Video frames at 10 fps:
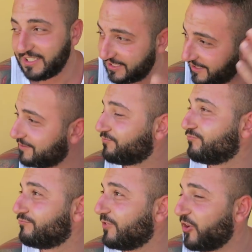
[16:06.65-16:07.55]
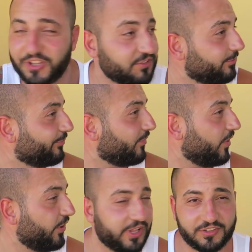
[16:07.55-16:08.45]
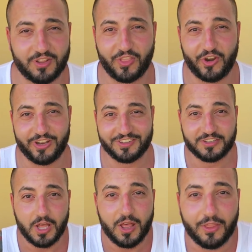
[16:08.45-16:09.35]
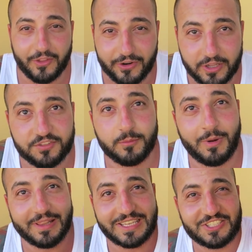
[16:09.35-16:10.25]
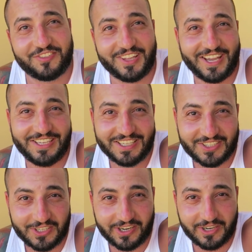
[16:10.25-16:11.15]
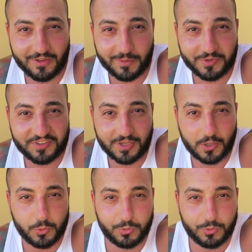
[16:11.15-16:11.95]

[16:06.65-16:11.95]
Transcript: Y'all, there it is, there it is, there it is, there it is. My light just died. All right, hold up one sec.